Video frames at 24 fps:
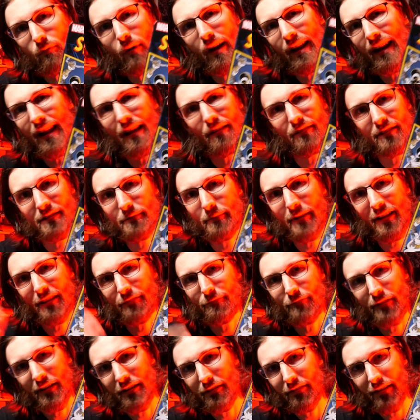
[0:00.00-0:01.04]
why not? Let's make a
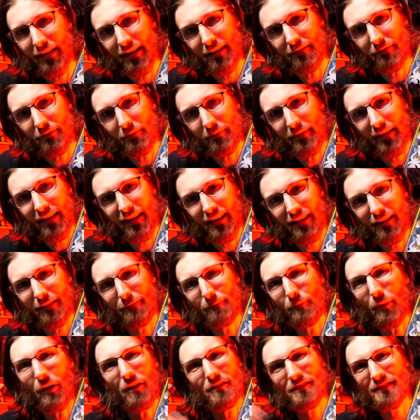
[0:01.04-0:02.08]
figure out of it. We got
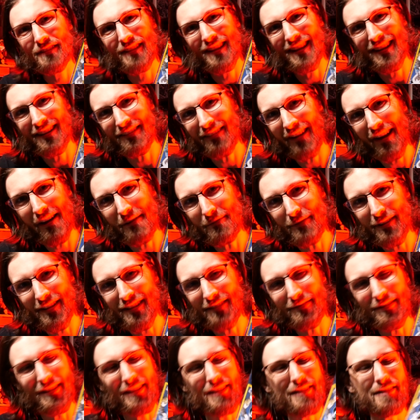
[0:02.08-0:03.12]
enough parts laying around, we
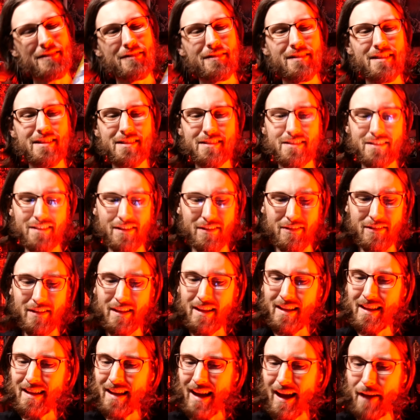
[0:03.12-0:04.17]
could do this. So
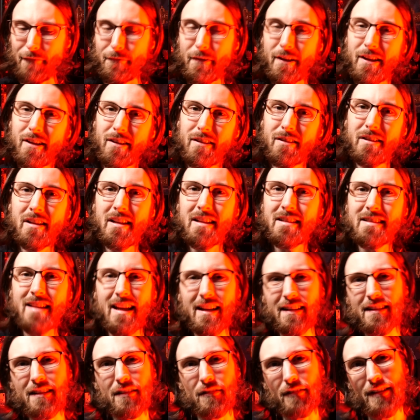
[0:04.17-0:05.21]
I figure,
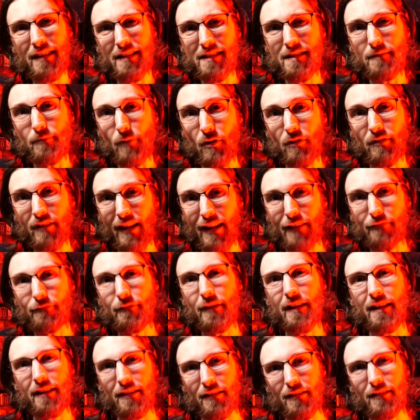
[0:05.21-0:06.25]
technically it's a Moon Knight
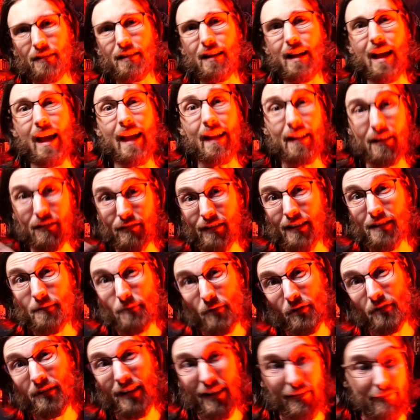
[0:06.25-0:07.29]
figure. I collect
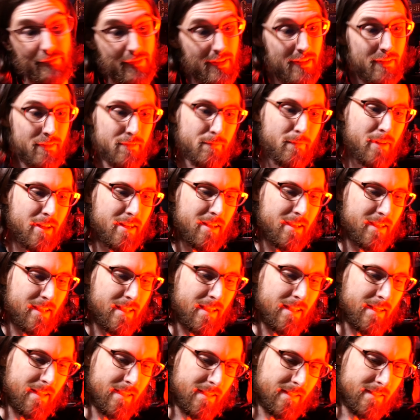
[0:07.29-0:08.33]
Moon Knight figures, why not
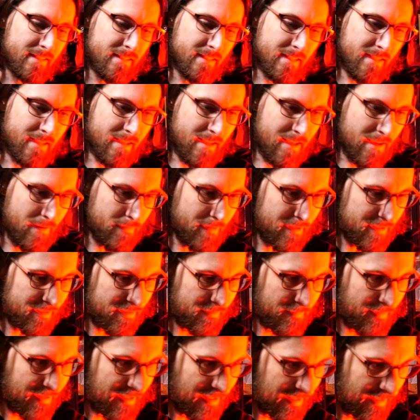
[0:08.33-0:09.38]
get it? What else
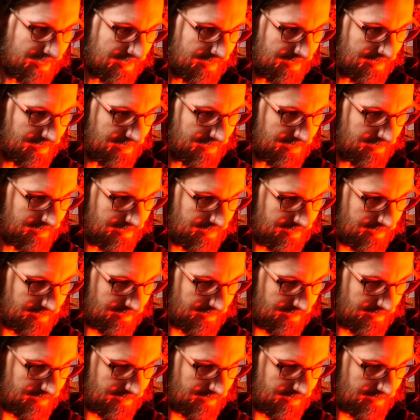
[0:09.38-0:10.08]
do we got in here?